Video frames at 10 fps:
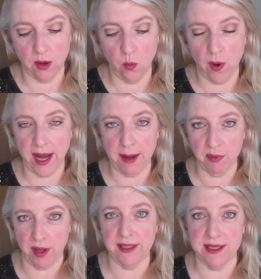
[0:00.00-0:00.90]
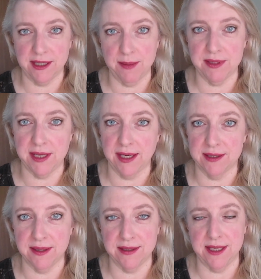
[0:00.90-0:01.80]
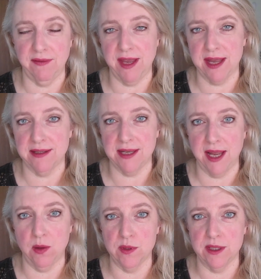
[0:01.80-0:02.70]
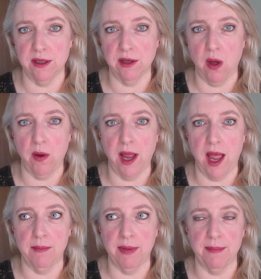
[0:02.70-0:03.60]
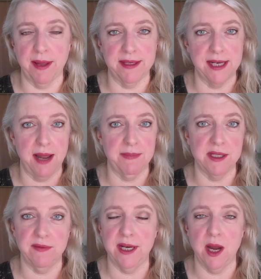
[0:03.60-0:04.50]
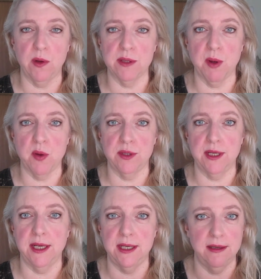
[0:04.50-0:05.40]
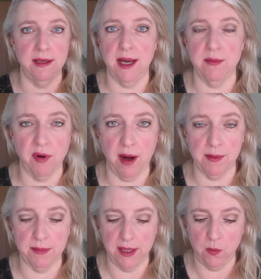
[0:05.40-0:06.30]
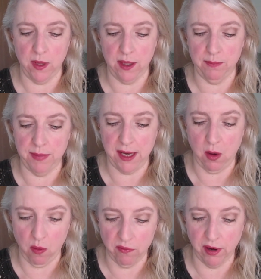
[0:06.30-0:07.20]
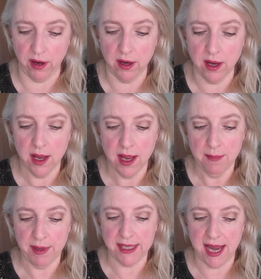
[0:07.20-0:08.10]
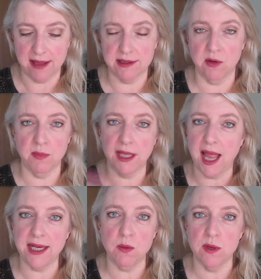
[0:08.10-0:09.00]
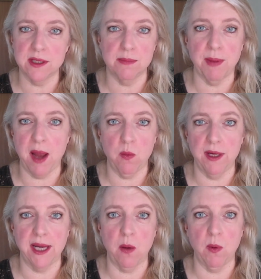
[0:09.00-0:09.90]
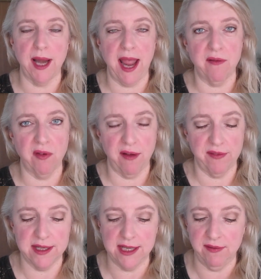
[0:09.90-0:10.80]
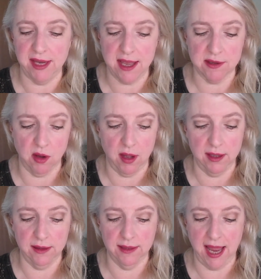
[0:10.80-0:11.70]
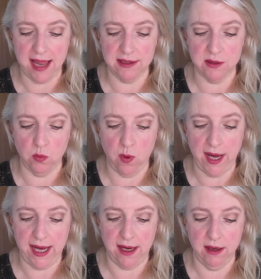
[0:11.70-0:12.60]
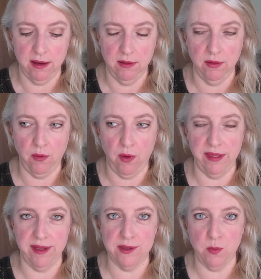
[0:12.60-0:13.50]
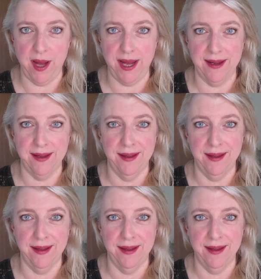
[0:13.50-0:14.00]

when I bought these lipsticks, the CVS sale was still going on, but by the time this video is posted, it probably will be over. But yeah, so Milani was buy one, get one half off at CVS all last week or this week.